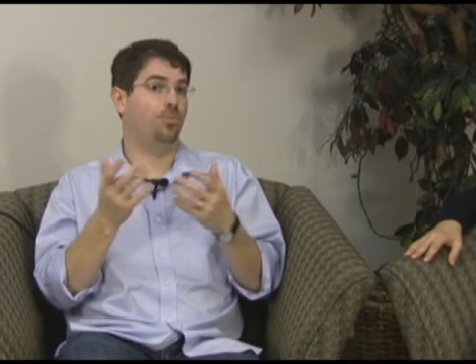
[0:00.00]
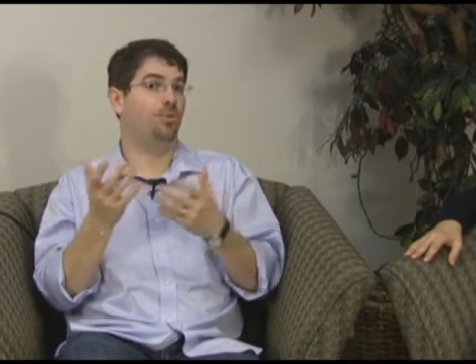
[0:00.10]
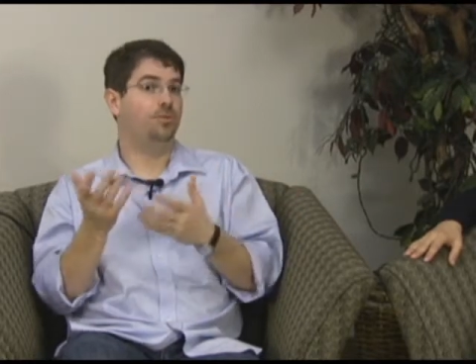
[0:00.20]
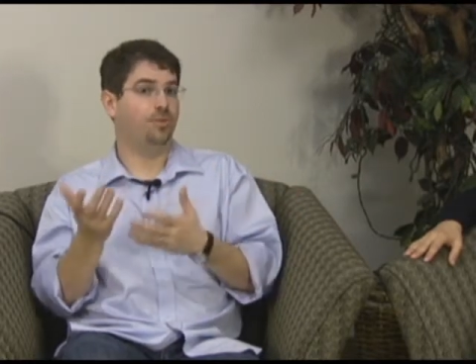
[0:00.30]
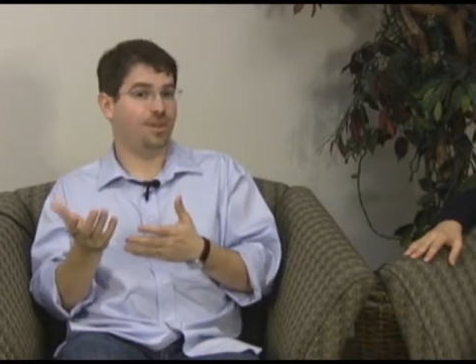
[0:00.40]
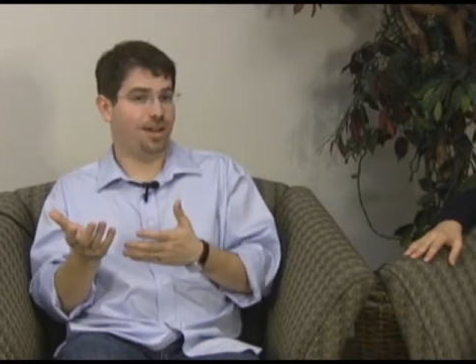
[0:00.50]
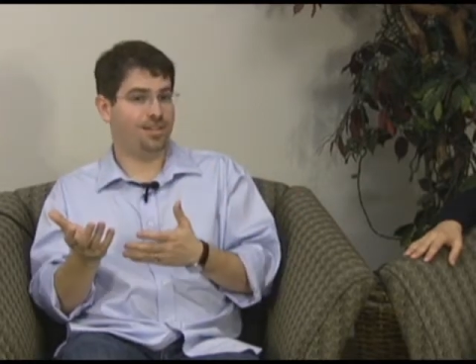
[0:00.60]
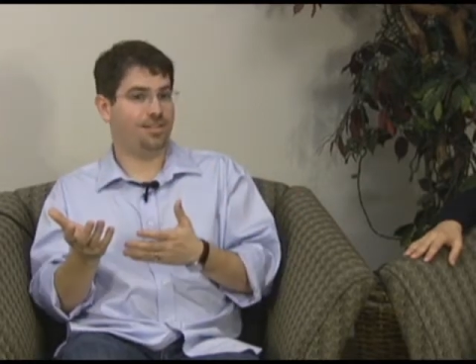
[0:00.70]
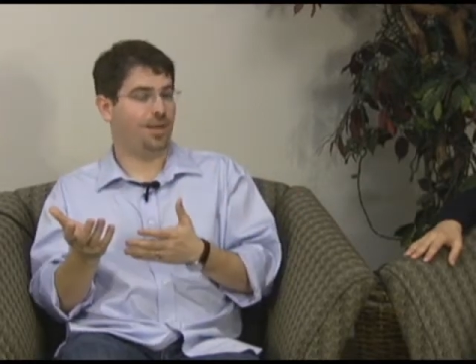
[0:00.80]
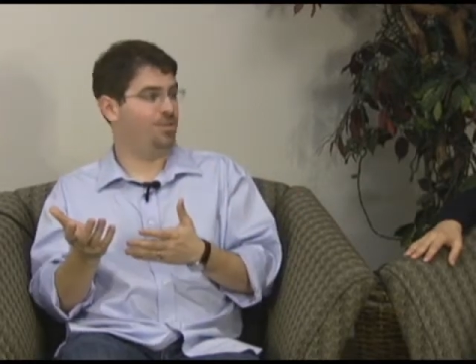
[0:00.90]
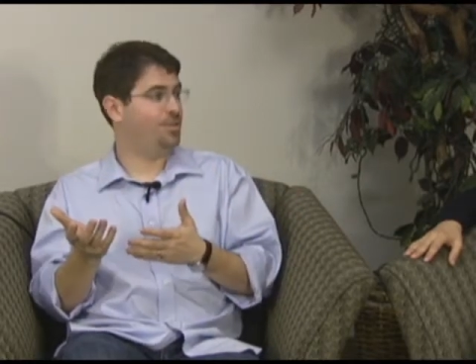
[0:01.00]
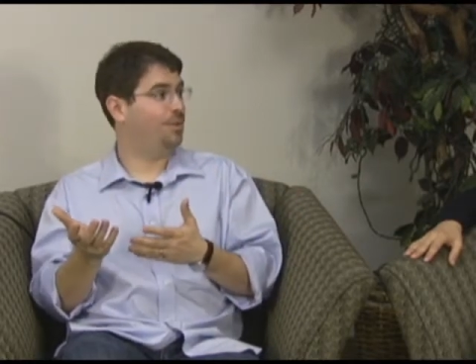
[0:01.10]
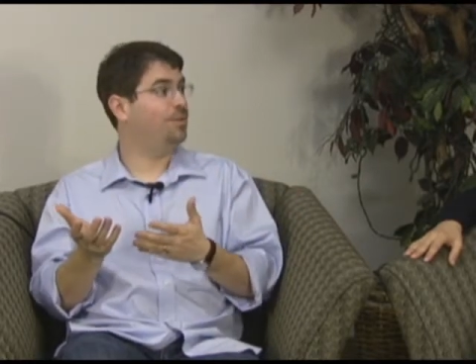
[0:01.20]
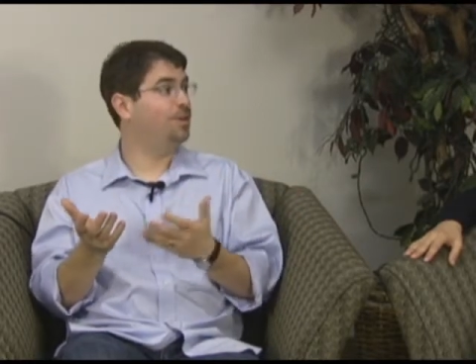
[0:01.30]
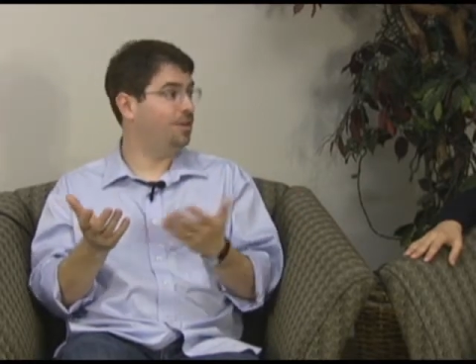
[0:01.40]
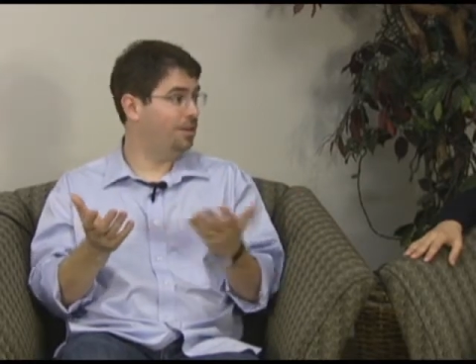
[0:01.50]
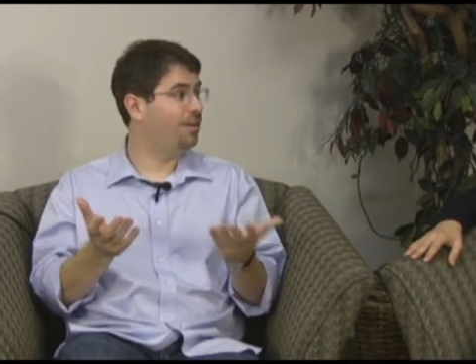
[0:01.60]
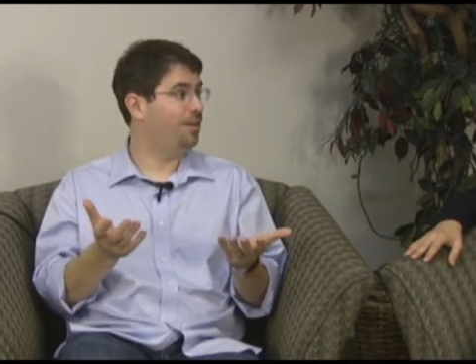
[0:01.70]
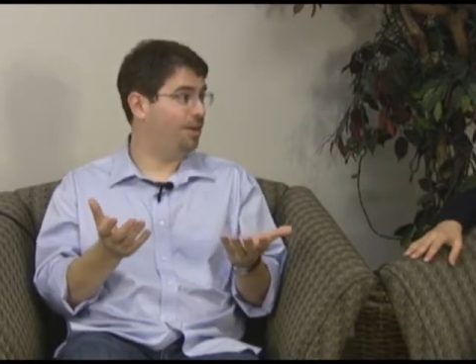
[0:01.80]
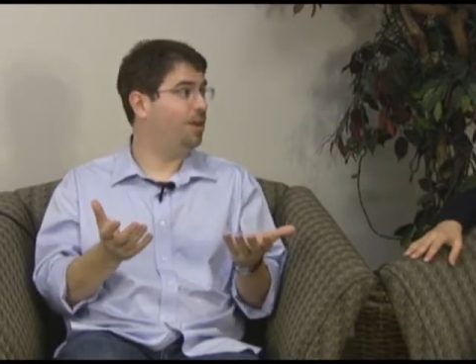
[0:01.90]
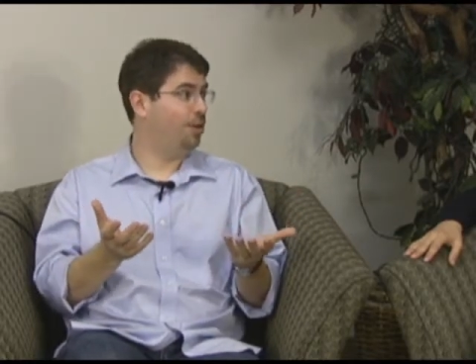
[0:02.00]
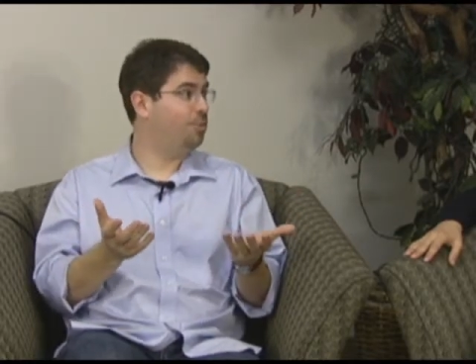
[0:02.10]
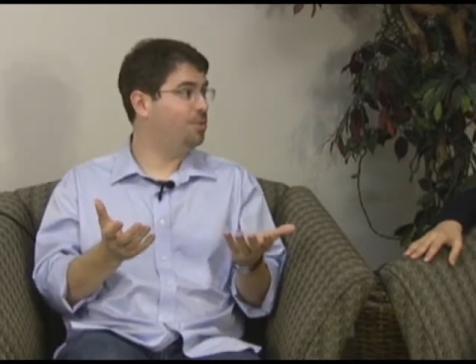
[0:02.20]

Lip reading: They're proof of concept. So if you're an